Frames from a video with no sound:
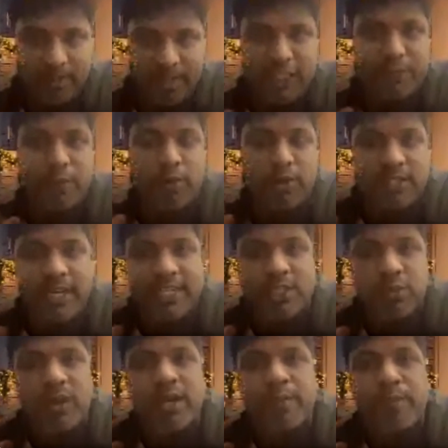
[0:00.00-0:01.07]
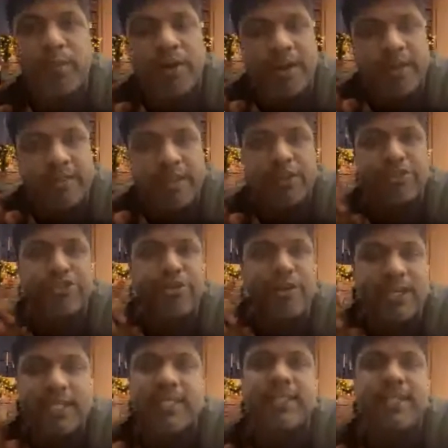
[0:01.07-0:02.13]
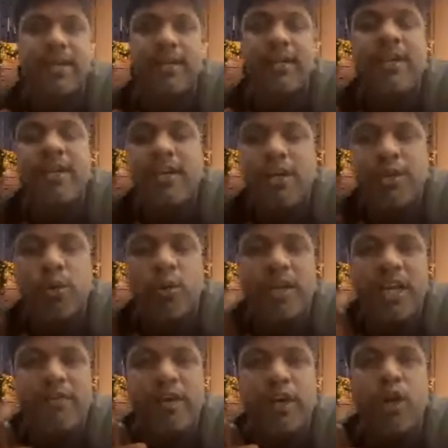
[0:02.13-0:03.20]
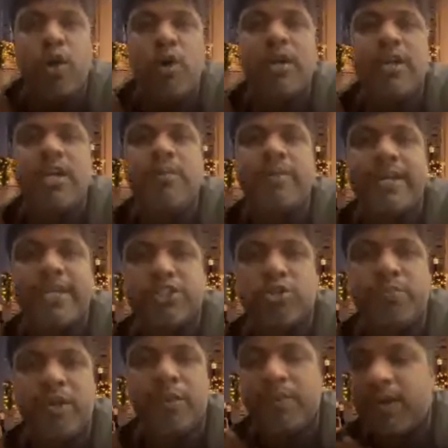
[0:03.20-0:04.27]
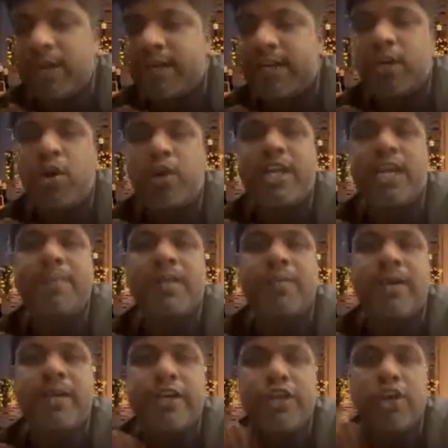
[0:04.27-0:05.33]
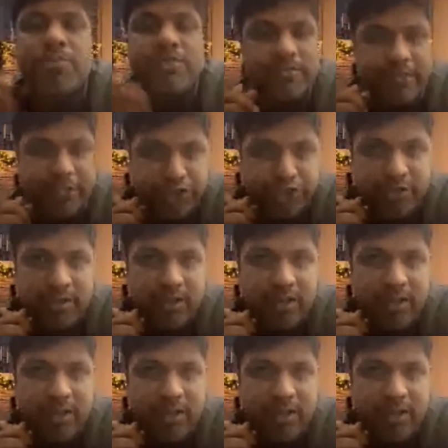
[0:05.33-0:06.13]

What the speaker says: In sports, that is one important thing you should understand. Don't give a long-term rest to people and not keep them under your observation.